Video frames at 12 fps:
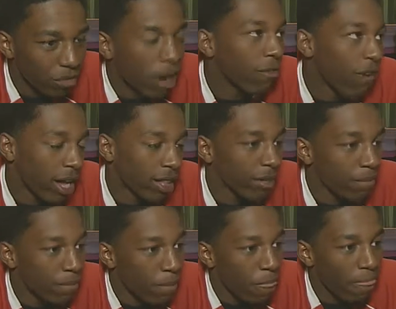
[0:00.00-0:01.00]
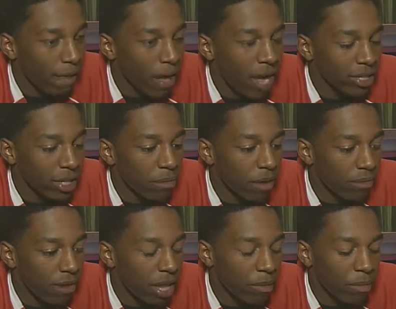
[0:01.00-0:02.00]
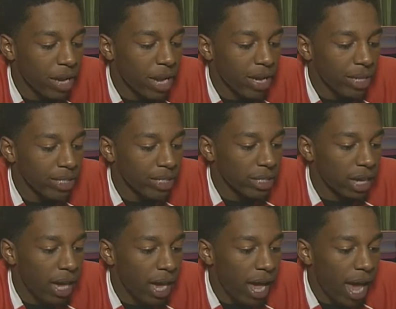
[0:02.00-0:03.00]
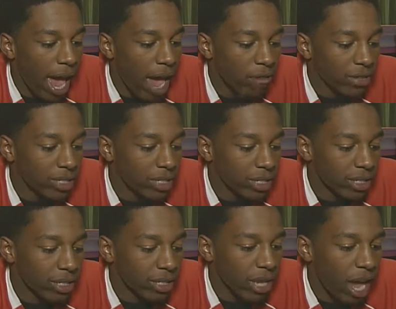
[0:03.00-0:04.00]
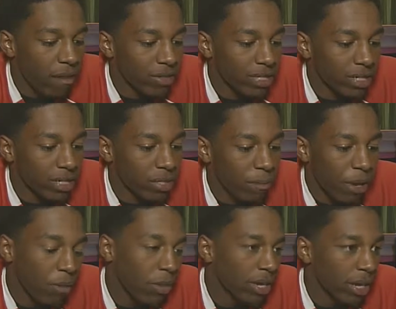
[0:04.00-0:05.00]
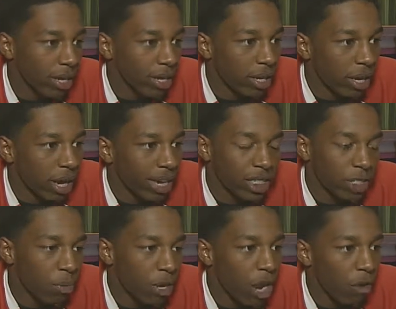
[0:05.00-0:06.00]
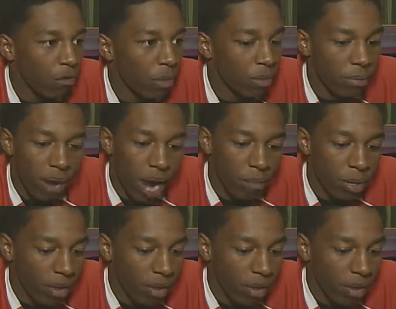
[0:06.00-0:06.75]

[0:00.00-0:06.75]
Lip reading: My father. I say my father because ever since Pee Wee League, he's just been there for me. Buy me